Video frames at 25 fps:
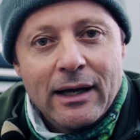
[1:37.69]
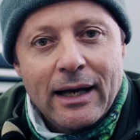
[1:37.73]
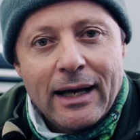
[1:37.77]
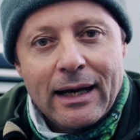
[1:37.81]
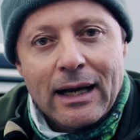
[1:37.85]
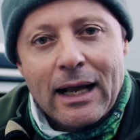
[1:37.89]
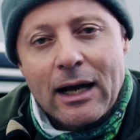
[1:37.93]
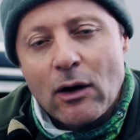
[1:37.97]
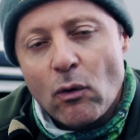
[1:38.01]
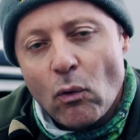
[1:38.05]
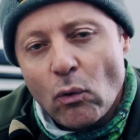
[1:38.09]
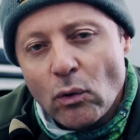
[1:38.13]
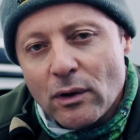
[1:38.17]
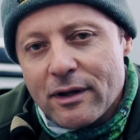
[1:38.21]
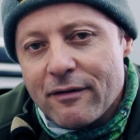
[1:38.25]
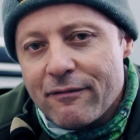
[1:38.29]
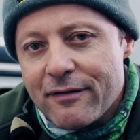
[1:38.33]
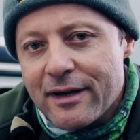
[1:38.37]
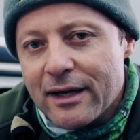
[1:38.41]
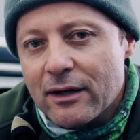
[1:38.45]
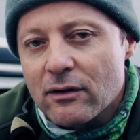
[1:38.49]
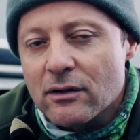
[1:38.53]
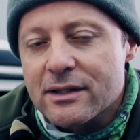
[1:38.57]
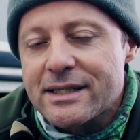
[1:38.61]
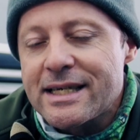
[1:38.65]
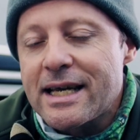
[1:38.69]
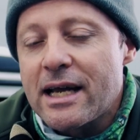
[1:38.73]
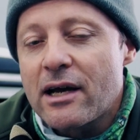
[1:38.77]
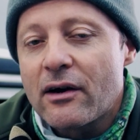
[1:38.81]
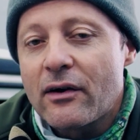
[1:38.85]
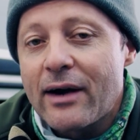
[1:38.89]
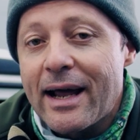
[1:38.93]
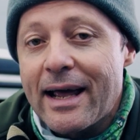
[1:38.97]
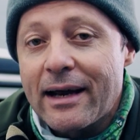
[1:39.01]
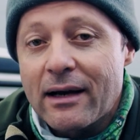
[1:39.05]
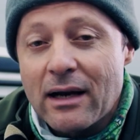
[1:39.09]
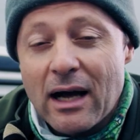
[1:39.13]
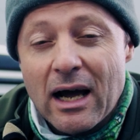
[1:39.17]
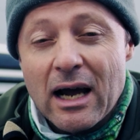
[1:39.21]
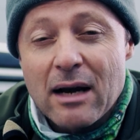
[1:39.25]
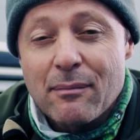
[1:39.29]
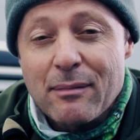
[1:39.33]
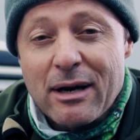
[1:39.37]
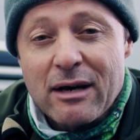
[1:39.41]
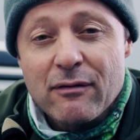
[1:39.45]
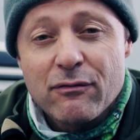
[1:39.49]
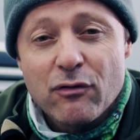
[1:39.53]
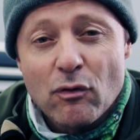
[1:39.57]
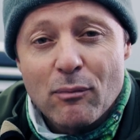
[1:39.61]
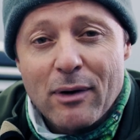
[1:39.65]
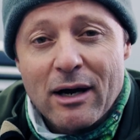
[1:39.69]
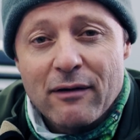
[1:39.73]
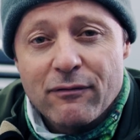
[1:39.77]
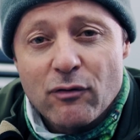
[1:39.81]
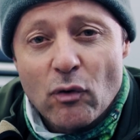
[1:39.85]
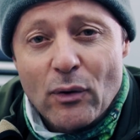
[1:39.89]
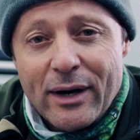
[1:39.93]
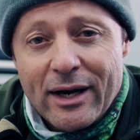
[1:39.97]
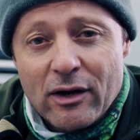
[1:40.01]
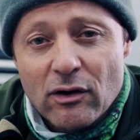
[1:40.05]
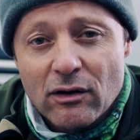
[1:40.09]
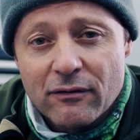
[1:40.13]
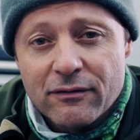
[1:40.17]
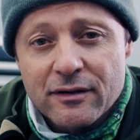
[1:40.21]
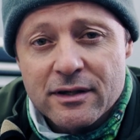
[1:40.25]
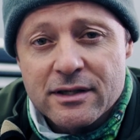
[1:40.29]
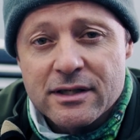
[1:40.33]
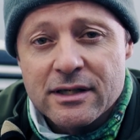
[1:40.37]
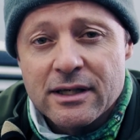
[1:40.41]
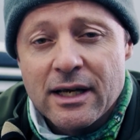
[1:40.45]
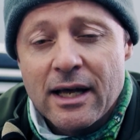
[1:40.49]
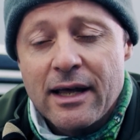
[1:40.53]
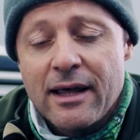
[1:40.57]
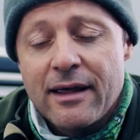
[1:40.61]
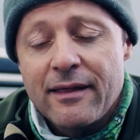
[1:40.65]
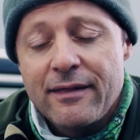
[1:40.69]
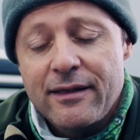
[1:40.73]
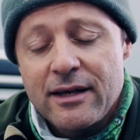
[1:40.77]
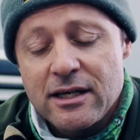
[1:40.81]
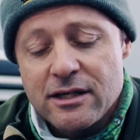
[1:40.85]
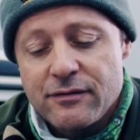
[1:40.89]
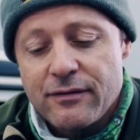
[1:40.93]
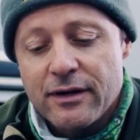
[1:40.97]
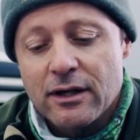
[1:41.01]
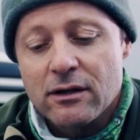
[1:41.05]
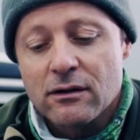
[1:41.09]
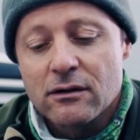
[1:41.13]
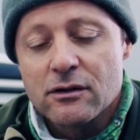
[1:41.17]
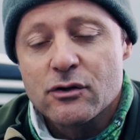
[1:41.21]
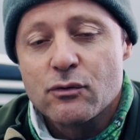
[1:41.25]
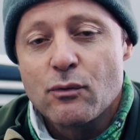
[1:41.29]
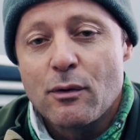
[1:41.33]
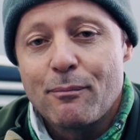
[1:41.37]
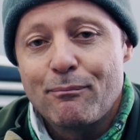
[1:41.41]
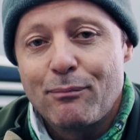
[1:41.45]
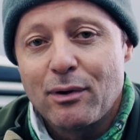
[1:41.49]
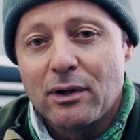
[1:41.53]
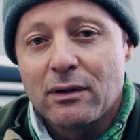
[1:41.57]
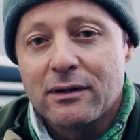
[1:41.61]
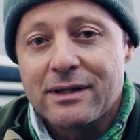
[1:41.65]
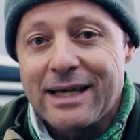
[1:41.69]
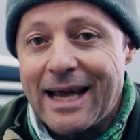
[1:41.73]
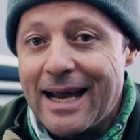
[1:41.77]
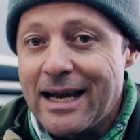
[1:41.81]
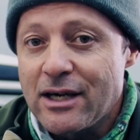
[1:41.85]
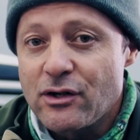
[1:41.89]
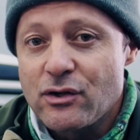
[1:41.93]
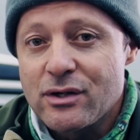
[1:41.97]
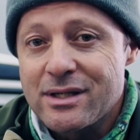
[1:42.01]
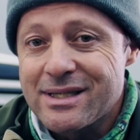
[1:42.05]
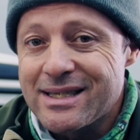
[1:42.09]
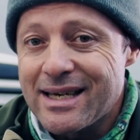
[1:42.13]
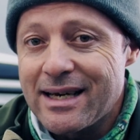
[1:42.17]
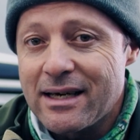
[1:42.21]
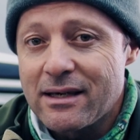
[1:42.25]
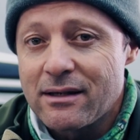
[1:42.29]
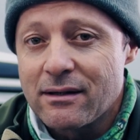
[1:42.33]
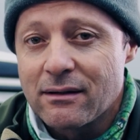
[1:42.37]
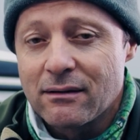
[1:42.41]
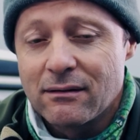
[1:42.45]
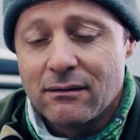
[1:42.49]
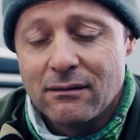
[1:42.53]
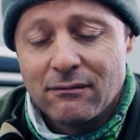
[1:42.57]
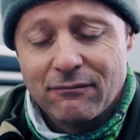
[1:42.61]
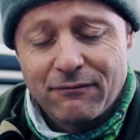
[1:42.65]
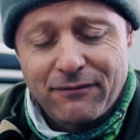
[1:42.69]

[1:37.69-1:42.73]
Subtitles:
And like all the vehicles here at Ironman 4x4 head office, these vehicles were built A to Z,